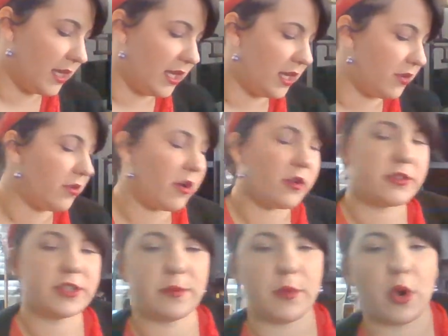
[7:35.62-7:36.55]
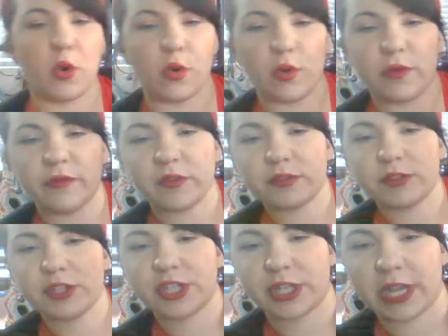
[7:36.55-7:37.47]
Here are some
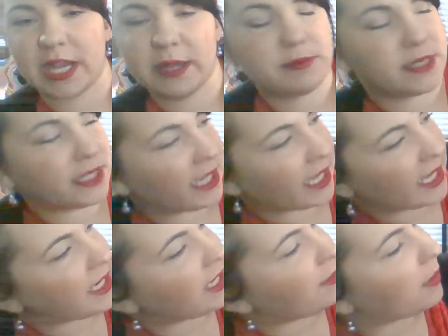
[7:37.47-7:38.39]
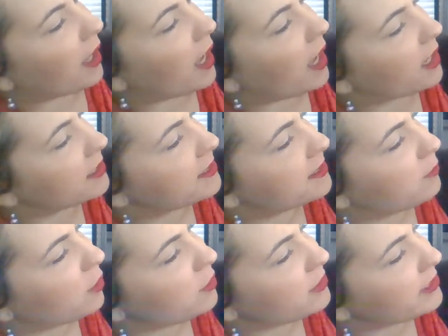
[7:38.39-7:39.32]
oval-shaped ladybugs.
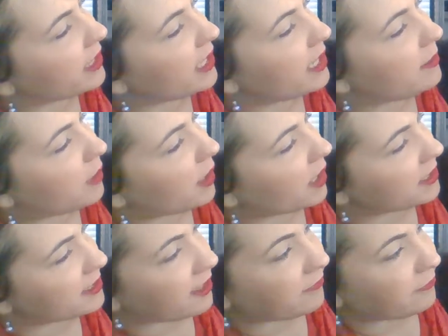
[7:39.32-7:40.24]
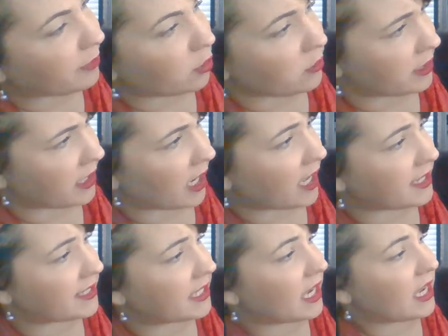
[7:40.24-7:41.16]
Most ladybugs have polka
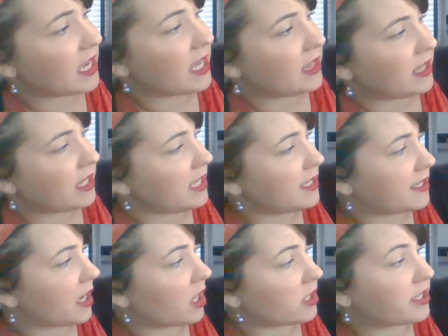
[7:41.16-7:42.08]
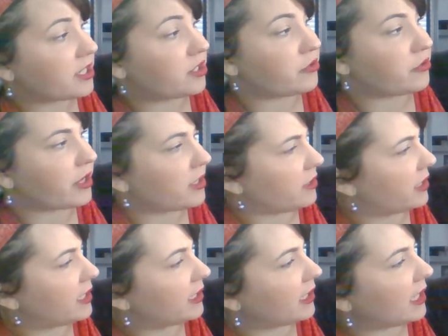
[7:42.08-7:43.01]
dots. These
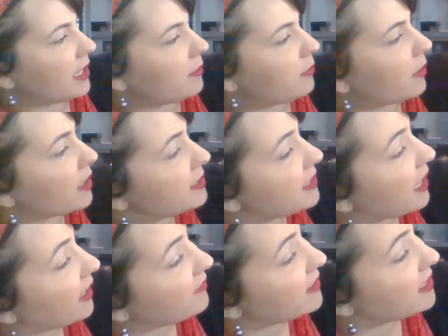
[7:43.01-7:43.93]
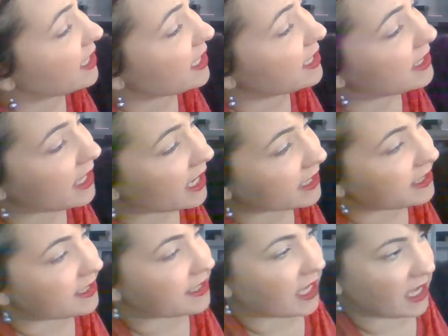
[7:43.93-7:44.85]
Australian ladybugs have zigzag
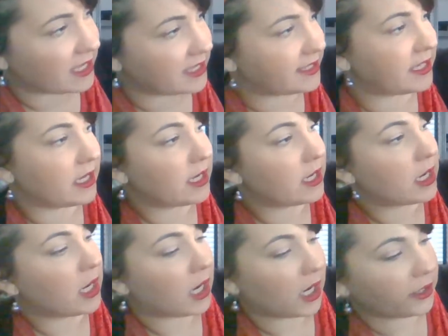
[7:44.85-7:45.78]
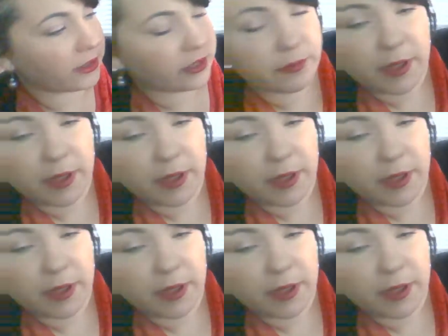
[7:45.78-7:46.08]
designs on their